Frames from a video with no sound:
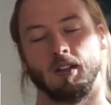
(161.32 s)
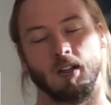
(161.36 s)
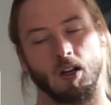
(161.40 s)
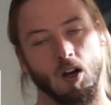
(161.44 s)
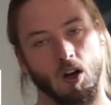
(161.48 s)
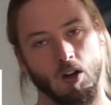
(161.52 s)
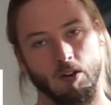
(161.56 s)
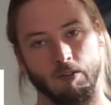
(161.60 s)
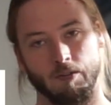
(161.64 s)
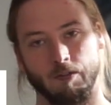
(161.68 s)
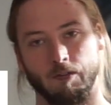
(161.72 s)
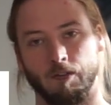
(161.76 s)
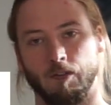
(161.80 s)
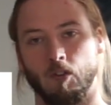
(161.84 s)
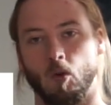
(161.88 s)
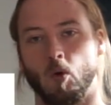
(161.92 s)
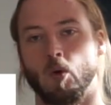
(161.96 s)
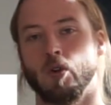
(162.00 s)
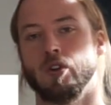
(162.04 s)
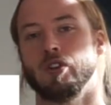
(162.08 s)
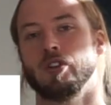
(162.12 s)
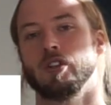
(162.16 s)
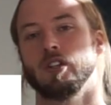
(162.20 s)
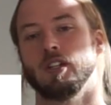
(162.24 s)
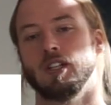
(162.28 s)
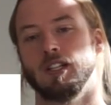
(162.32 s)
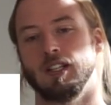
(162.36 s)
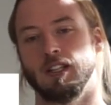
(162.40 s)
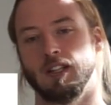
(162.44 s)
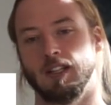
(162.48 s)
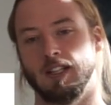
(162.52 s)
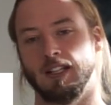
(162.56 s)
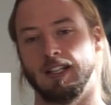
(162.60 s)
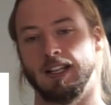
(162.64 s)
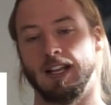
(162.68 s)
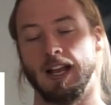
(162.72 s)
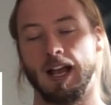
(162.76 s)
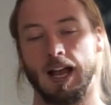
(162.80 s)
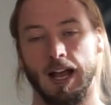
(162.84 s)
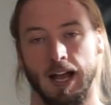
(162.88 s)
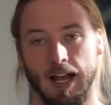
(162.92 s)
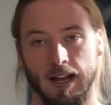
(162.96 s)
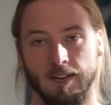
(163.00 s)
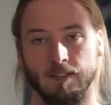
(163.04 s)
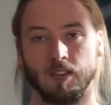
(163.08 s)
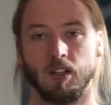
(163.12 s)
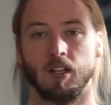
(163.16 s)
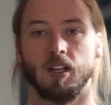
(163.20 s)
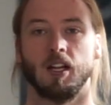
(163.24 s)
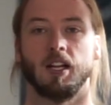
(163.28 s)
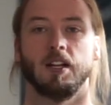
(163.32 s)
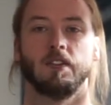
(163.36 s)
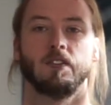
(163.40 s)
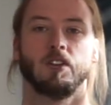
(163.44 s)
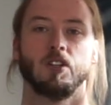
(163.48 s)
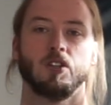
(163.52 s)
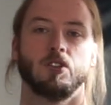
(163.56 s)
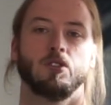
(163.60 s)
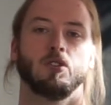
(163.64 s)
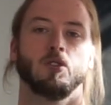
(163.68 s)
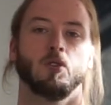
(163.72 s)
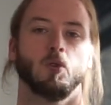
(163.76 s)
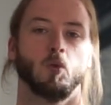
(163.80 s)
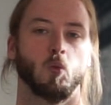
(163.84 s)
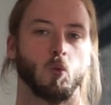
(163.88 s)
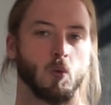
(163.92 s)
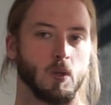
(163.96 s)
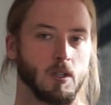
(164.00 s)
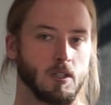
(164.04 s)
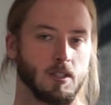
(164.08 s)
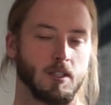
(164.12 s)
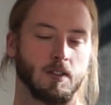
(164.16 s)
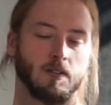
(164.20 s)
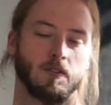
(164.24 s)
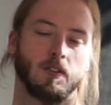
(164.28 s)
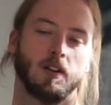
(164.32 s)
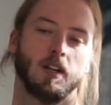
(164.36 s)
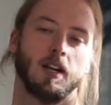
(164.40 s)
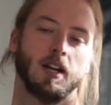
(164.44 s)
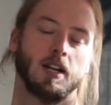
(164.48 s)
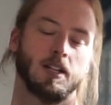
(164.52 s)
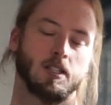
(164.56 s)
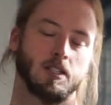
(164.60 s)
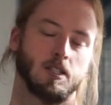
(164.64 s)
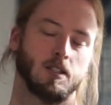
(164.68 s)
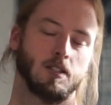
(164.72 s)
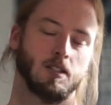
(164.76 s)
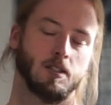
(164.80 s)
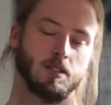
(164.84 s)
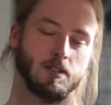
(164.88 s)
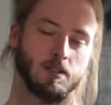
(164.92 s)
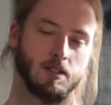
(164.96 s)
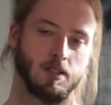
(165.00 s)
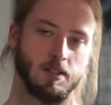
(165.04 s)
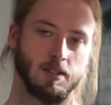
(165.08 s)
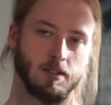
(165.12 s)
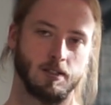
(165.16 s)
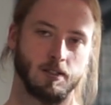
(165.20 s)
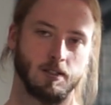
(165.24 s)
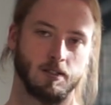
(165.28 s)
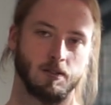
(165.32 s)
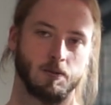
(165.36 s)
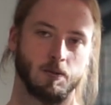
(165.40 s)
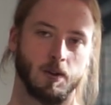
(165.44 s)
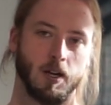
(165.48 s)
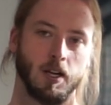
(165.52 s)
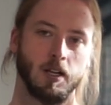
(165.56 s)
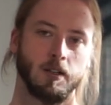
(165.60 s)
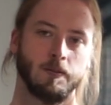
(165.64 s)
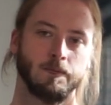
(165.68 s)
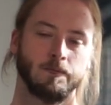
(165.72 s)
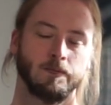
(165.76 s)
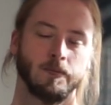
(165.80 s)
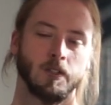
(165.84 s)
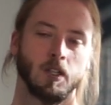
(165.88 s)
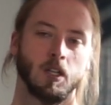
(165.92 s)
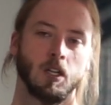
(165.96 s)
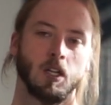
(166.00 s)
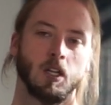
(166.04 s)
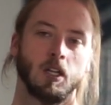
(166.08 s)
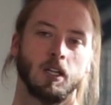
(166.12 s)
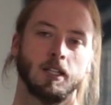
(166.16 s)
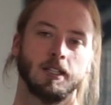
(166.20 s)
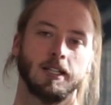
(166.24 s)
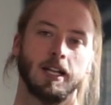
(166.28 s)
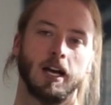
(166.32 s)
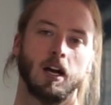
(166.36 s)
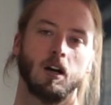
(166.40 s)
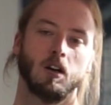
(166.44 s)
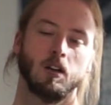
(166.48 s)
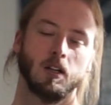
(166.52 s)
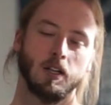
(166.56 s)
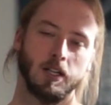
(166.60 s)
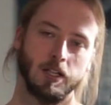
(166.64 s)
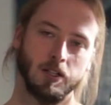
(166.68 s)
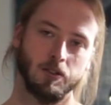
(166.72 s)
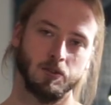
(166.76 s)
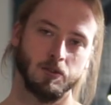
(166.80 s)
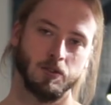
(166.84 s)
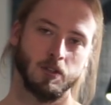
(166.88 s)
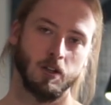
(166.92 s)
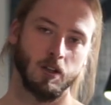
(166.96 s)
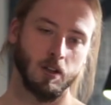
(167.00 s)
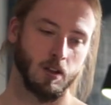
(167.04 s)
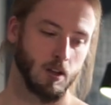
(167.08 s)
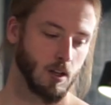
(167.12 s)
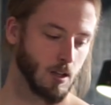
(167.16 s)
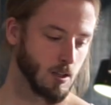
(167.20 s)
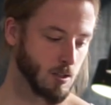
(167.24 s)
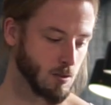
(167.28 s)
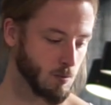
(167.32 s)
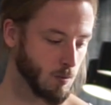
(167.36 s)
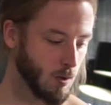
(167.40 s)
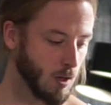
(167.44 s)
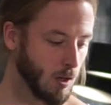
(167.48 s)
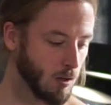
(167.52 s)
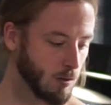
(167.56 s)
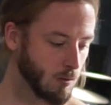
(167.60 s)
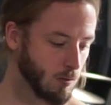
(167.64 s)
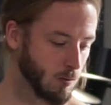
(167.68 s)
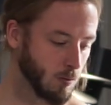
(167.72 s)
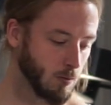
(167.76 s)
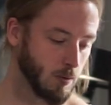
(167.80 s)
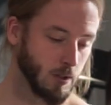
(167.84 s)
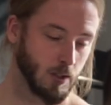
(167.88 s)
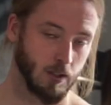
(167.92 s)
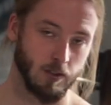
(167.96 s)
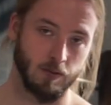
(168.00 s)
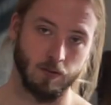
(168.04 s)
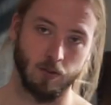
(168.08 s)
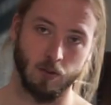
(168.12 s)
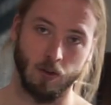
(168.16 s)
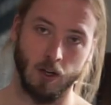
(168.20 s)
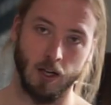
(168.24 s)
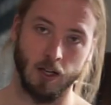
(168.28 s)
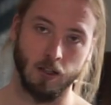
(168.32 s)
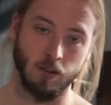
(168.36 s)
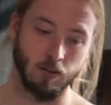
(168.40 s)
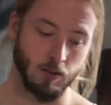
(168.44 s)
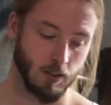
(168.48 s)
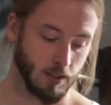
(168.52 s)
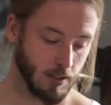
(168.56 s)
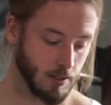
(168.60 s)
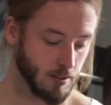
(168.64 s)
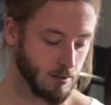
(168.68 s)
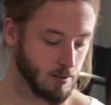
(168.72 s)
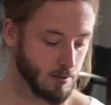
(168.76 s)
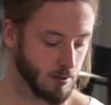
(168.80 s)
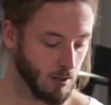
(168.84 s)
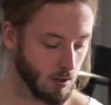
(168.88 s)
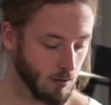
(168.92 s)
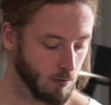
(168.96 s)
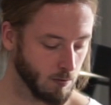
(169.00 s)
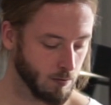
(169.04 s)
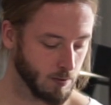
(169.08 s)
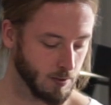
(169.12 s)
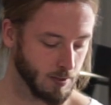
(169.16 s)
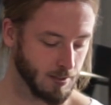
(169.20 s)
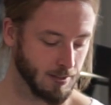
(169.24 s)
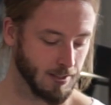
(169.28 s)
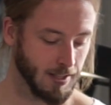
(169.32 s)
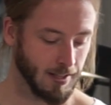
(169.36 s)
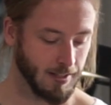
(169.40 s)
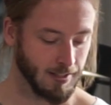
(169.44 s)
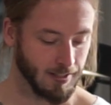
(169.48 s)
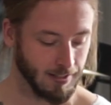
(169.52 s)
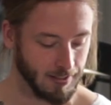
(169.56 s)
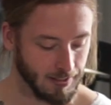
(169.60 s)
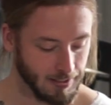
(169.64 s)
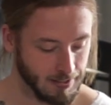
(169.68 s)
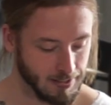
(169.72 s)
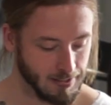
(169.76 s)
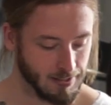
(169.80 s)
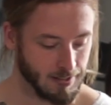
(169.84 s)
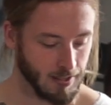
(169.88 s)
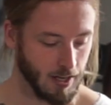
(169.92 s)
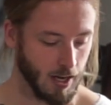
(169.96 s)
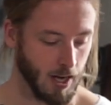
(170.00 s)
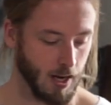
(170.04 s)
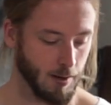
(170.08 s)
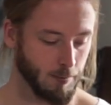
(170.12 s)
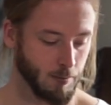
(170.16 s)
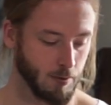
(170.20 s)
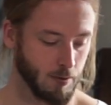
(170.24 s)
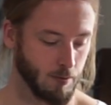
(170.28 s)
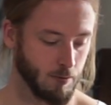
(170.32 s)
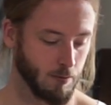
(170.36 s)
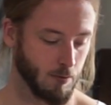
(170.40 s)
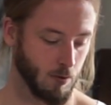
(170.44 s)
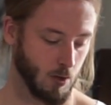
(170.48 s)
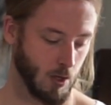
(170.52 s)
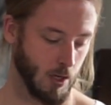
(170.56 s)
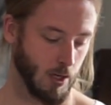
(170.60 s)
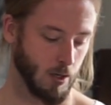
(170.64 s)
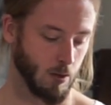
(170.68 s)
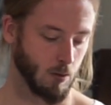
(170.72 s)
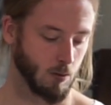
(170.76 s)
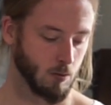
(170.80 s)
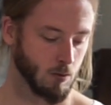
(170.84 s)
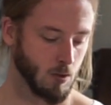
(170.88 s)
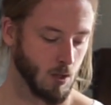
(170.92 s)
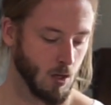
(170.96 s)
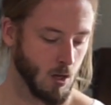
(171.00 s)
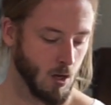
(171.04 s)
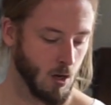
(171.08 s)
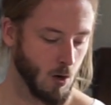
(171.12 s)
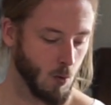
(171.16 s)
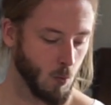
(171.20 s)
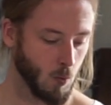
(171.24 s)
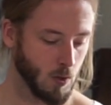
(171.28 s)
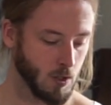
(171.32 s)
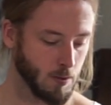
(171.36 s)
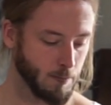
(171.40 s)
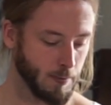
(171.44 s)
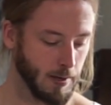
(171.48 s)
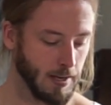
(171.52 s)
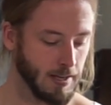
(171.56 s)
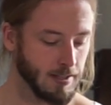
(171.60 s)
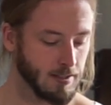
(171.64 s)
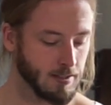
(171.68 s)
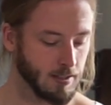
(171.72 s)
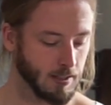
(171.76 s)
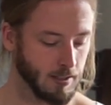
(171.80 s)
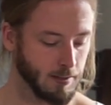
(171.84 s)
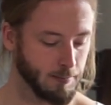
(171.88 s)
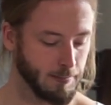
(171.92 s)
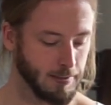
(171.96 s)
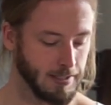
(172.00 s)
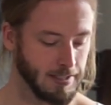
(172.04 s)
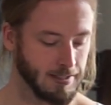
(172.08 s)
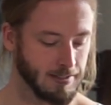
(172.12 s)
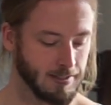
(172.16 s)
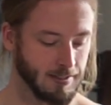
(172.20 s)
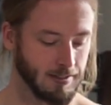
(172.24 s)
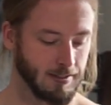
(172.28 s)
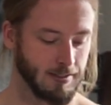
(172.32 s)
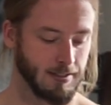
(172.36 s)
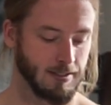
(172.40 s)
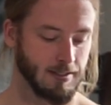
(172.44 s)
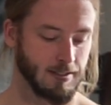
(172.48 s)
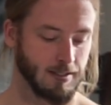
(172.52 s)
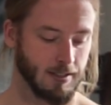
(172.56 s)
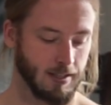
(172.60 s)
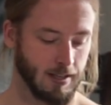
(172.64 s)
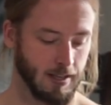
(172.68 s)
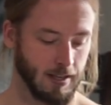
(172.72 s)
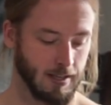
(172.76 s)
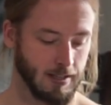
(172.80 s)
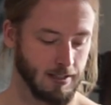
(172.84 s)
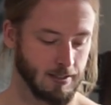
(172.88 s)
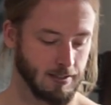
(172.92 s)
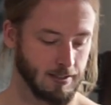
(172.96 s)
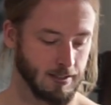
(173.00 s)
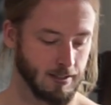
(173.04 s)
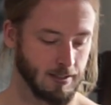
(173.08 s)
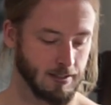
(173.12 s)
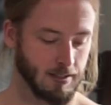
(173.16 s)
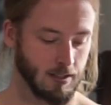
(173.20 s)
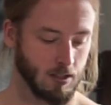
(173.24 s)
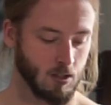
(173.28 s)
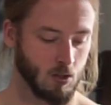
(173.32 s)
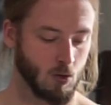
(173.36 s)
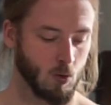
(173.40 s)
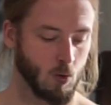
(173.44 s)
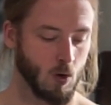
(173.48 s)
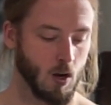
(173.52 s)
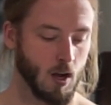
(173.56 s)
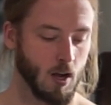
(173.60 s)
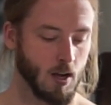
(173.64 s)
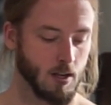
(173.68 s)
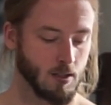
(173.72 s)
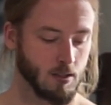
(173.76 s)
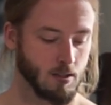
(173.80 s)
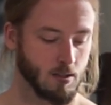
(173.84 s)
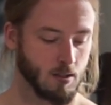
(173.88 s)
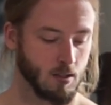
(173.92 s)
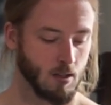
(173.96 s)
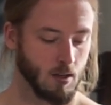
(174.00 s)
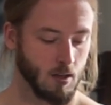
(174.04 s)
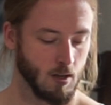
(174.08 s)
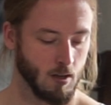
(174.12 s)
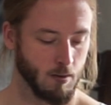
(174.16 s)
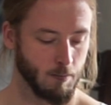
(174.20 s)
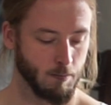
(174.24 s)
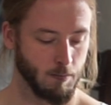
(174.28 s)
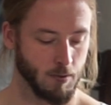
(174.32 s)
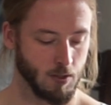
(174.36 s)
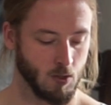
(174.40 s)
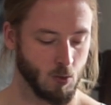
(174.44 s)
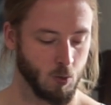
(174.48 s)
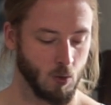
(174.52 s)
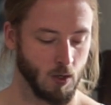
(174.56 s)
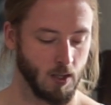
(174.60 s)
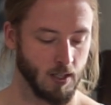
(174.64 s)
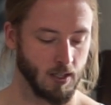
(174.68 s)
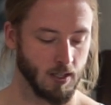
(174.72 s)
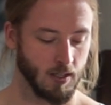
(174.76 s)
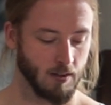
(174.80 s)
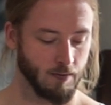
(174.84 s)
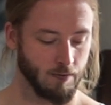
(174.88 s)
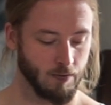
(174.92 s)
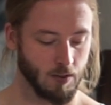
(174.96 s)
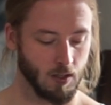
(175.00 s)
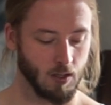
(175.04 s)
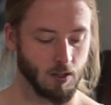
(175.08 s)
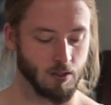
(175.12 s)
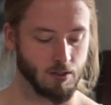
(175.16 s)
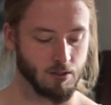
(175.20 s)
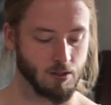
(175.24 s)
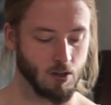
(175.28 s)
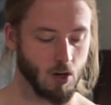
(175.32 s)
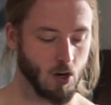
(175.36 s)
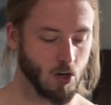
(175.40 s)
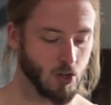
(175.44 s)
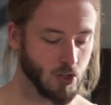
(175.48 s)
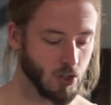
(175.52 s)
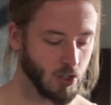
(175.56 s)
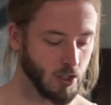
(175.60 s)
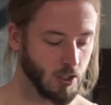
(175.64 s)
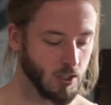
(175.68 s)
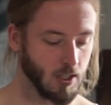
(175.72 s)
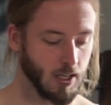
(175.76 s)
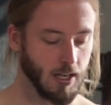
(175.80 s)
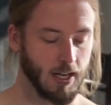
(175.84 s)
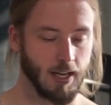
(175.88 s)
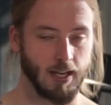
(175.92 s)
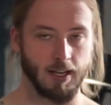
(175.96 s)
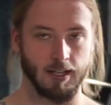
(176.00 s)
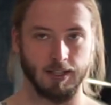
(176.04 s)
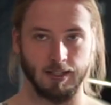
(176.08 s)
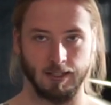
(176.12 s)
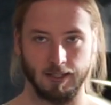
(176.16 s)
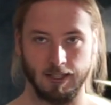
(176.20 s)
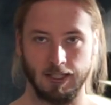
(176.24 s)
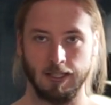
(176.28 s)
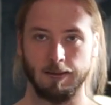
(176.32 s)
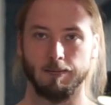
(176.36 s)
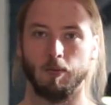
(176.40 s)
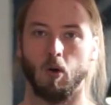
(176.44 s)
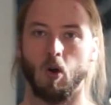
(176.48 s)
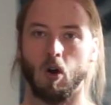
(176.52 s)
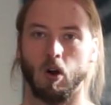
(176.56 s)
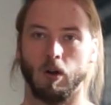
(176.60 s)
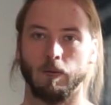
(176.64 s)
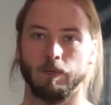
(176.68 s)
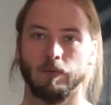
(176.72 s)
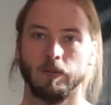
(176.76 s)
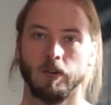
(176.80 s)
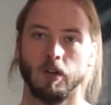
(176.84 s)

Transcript: unfortunately have a lot of issue with different kinds of diseases, right? Now, interesting thing as well with the varietal in itself is that it is a hybrid varietal, which basically means in this case that it's a cross between a Villa Sarchi and a Timor,